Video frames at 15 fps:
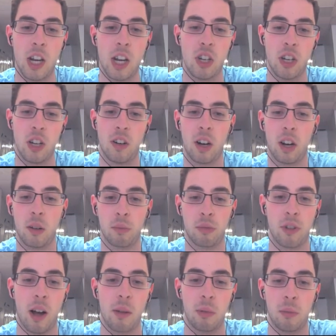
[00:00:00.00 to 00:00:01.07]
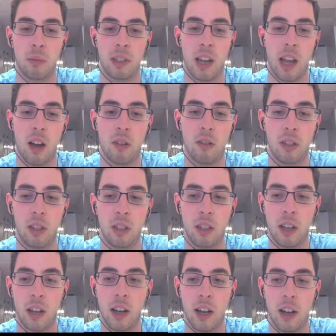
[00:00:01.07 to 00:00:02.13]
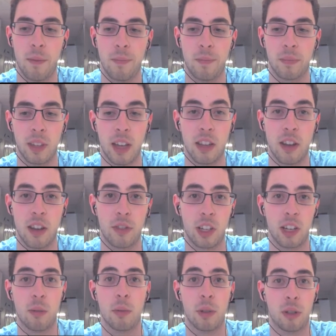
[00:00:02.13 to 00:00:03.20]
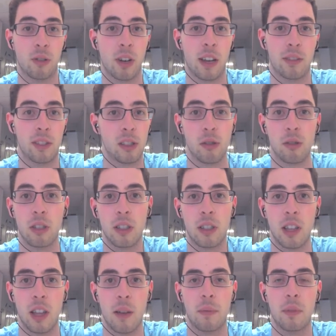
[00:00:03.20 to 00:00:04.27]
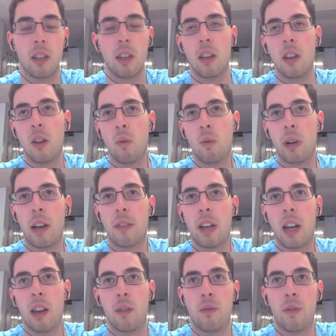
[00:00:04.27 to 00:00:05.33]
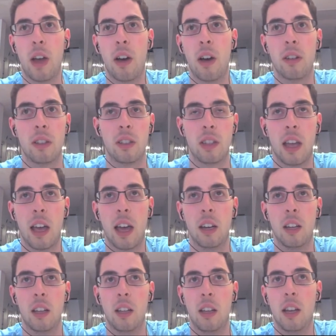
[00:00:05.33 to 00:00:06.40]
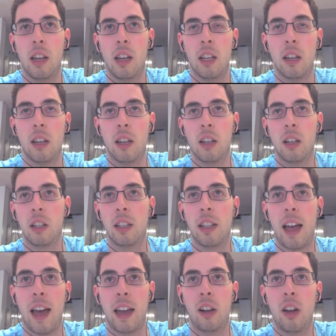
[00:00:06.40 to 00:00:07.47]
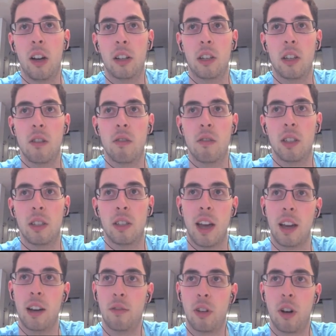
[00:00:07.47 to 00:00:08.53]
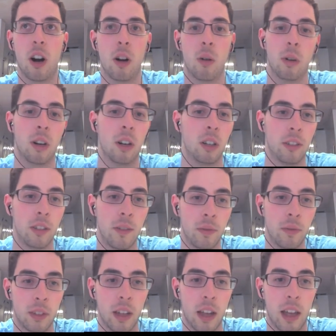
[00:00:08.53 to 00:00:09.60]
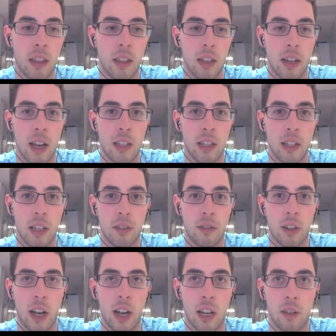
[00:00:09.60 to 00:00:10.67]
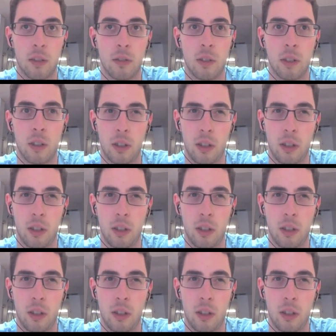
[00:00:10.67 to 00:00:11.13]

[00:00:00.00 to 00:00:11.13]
engineering problems now, and you have to come up with creative solutions to them, what I've kind of found is that a good analog to use is that of the art world, and the idea of kind of